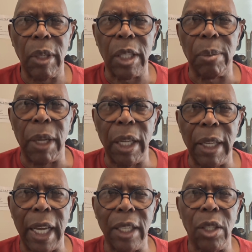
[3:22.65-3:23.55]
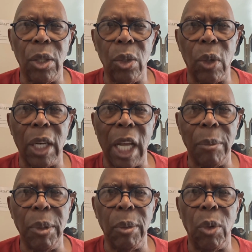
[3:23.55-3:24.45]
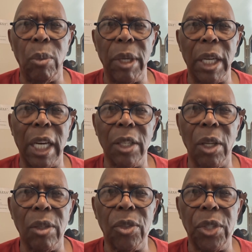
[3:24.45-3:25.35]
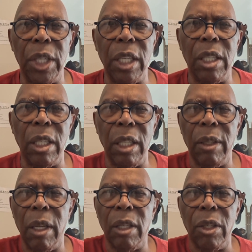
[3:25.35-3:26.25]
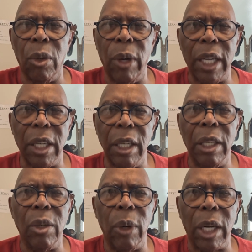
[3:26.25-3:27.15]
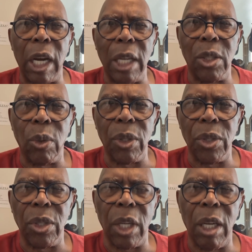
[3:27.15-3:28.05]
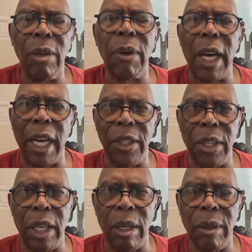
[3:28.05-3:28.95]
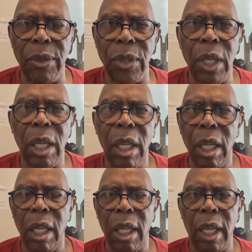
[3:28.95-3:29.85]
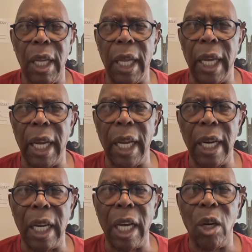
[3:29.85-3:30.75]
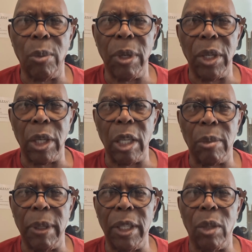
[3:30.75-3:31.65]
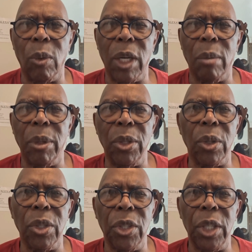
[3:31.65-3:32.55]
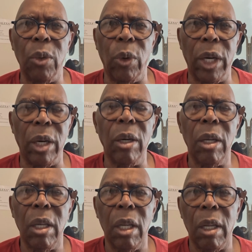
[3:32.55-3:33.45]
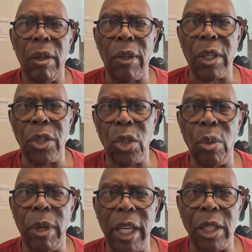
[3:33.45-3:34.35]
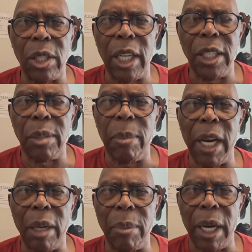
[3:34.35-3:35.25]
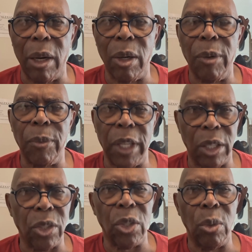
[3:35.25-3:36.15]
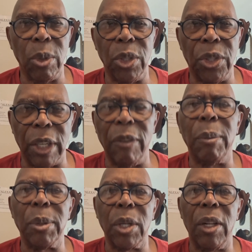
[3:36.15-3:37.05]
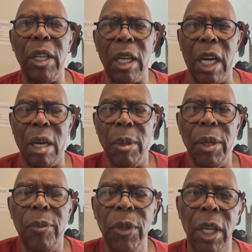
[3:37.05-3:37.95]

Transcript: explain that to a lot of people who may not see the direct and indirect consequences of high tariffs. And I hope I explained it well, but you can see where the consumer has less buying power, and the consumer is 70% of the economy,